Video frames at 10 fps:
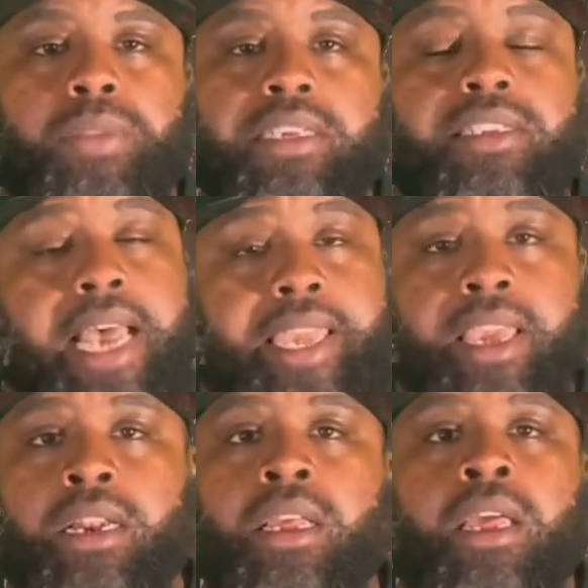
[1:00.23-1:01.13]

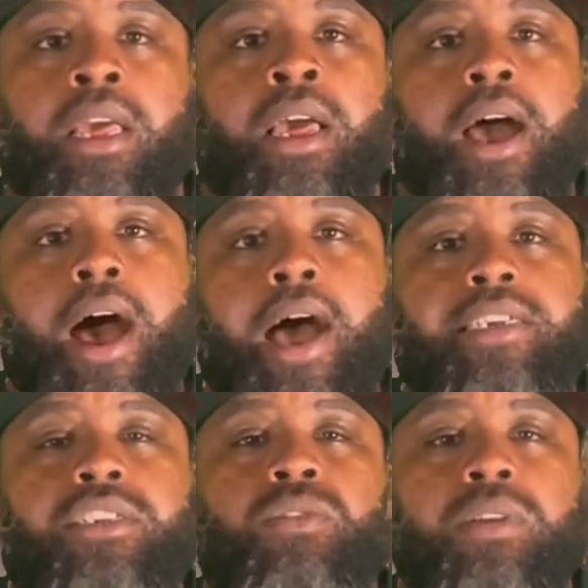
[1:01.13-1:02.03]
Second, I
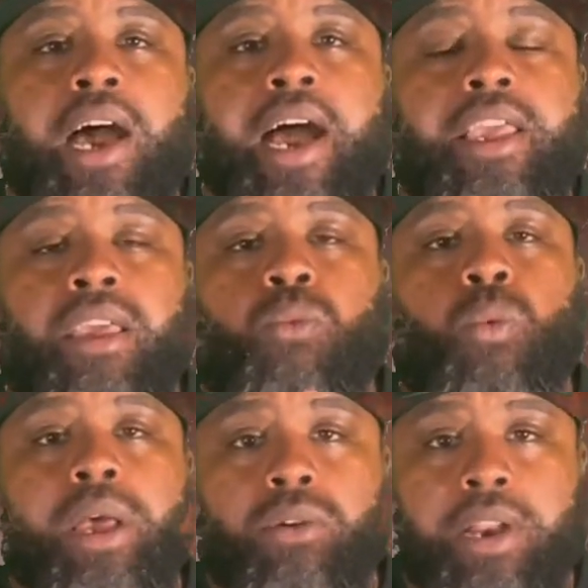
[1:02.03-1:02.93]
do not and
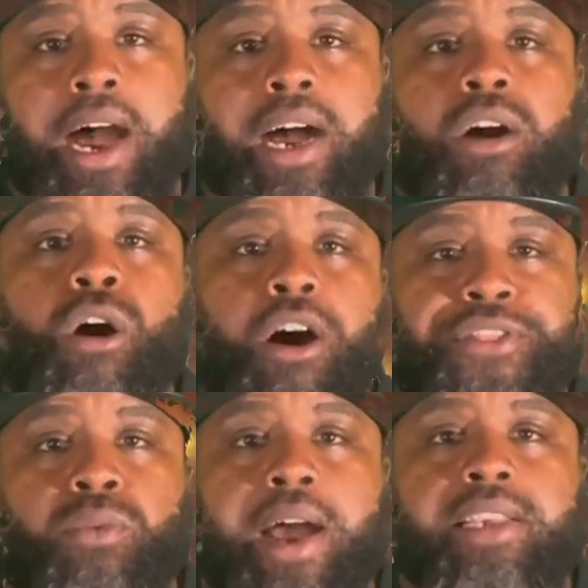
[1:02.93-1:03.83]
will not
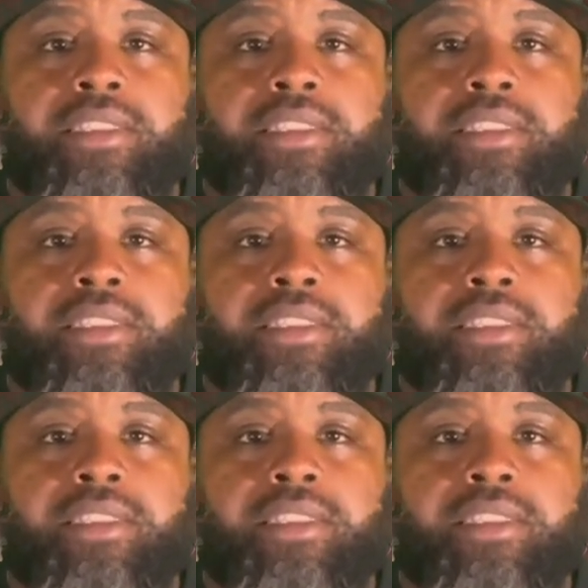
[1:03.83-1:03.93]
authorize